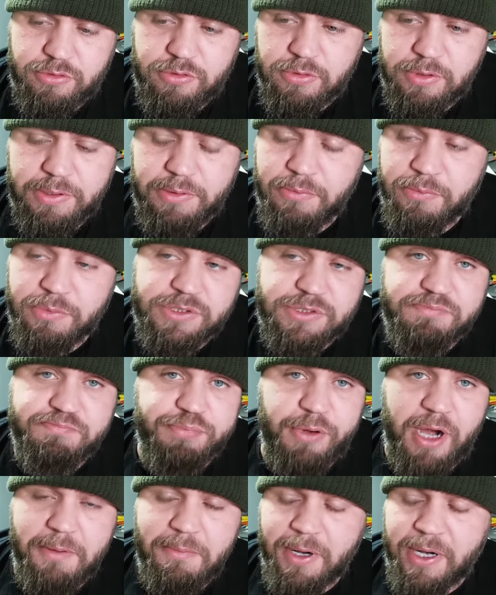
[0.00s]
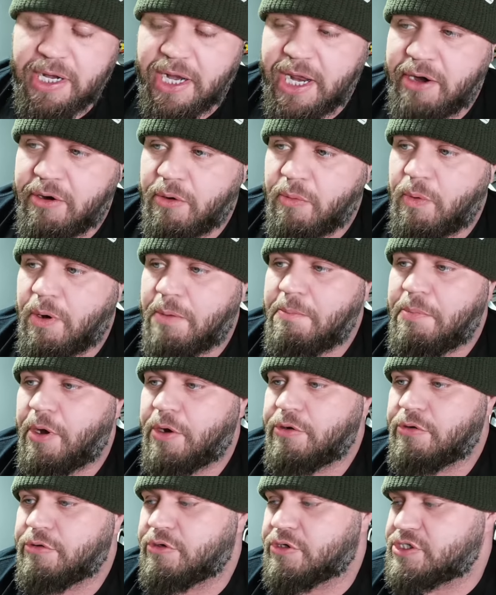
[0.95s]
it was Brian McClair at one
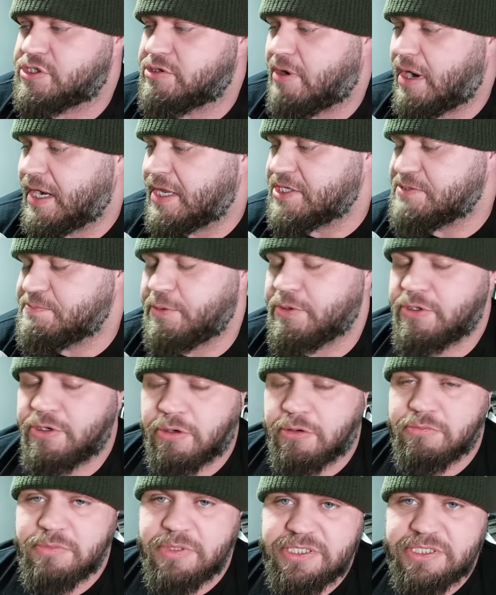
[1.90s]
point under Sir Alex, but you know,